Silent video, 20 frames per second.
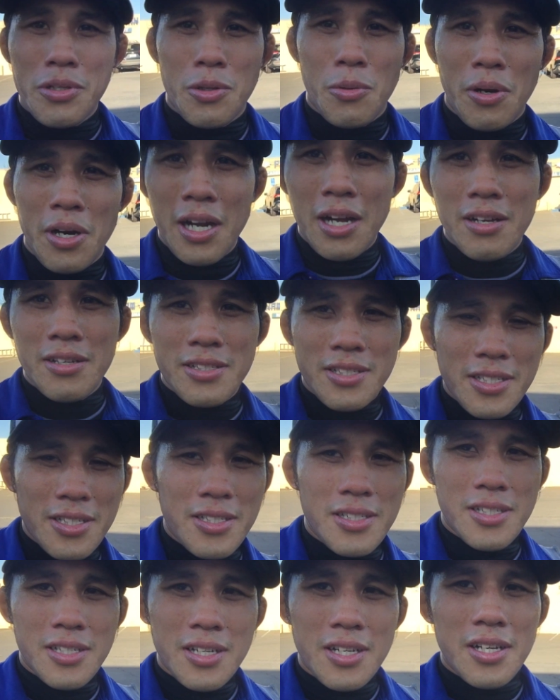the Warehouse
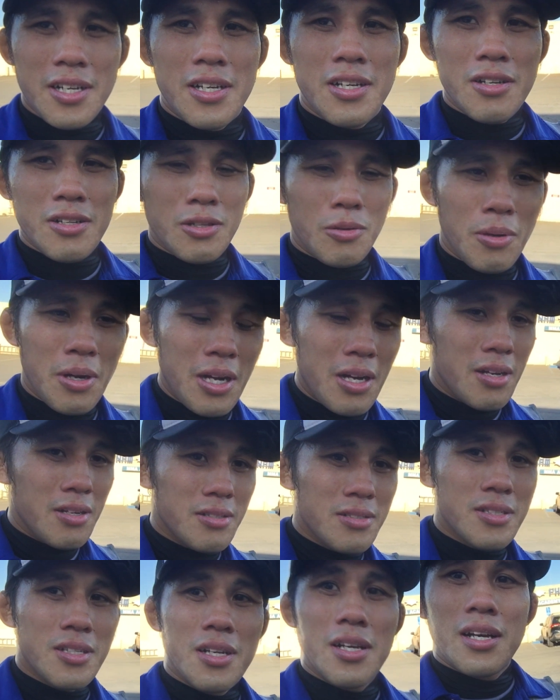is. The
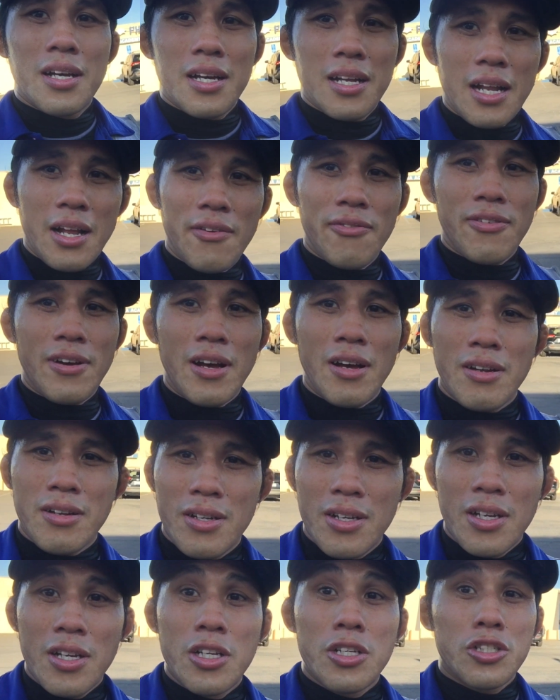Warehouse, and I found
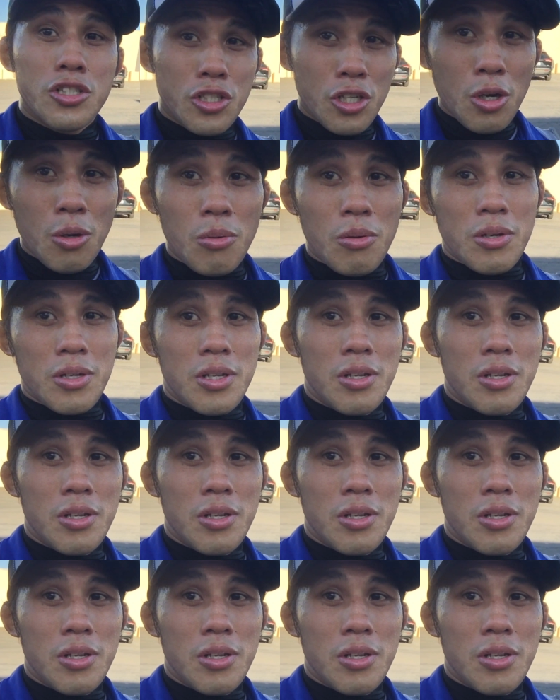Choke,